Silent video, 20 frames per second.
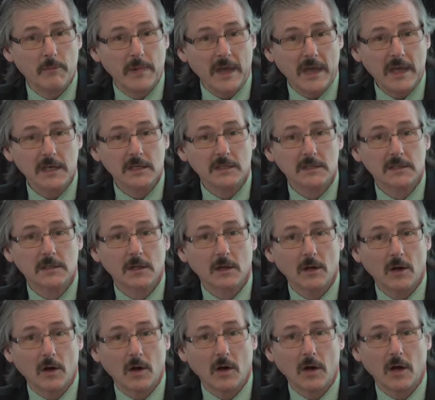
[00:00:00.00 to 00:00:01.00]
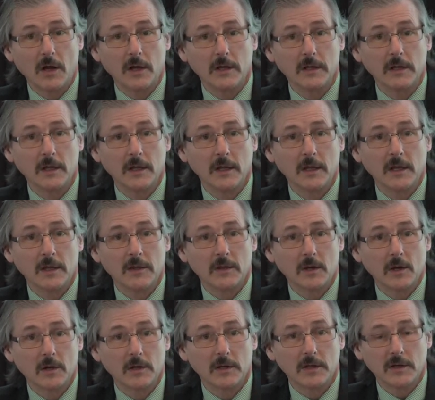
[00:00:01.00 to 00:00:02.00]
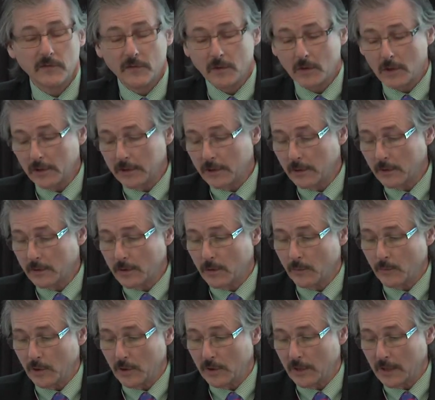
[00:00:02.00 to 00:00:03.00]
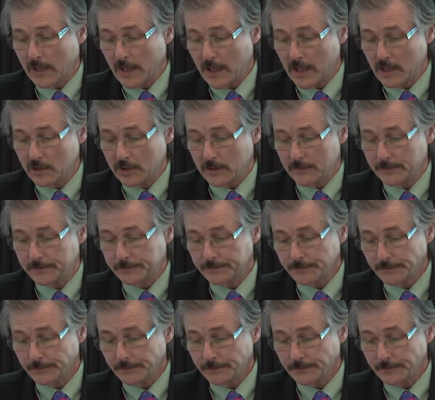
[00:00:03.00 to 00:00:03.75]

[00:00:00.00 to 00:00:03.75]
based on their difficulty with communication.